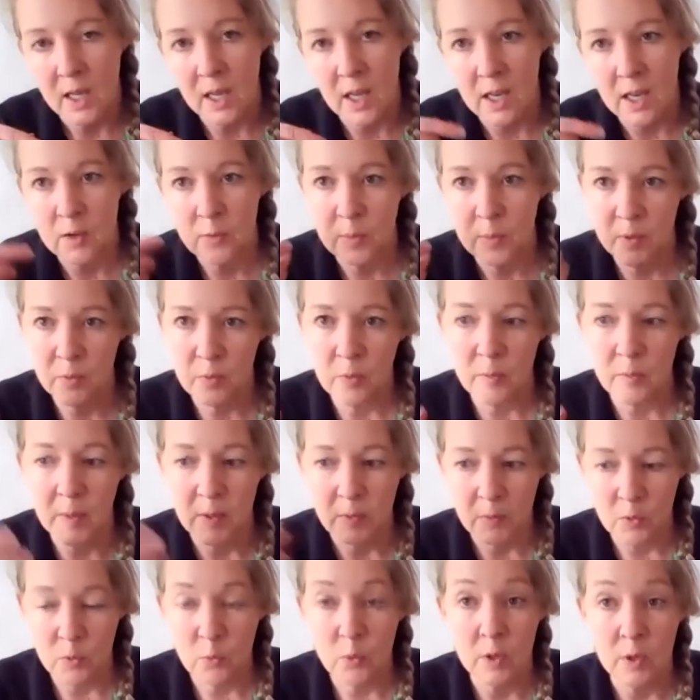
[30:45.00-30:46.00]
a lot of people
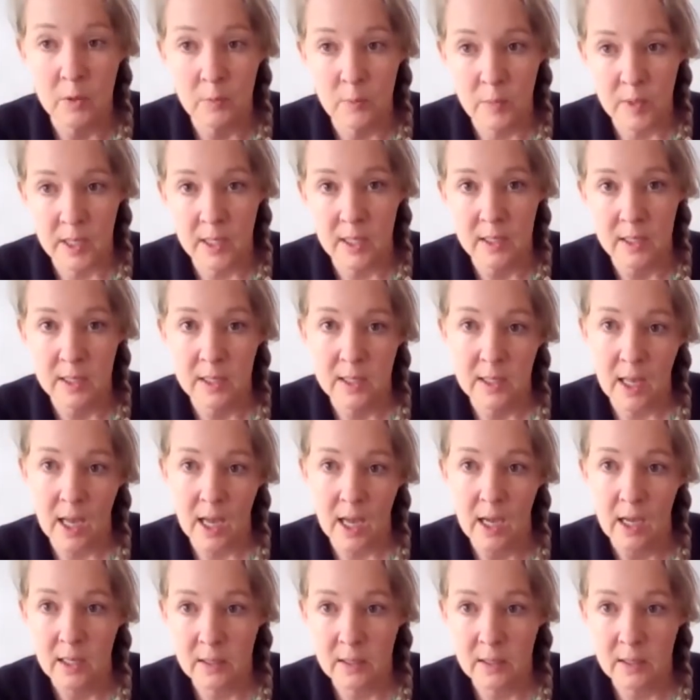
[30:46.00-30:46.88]
maybe would have been,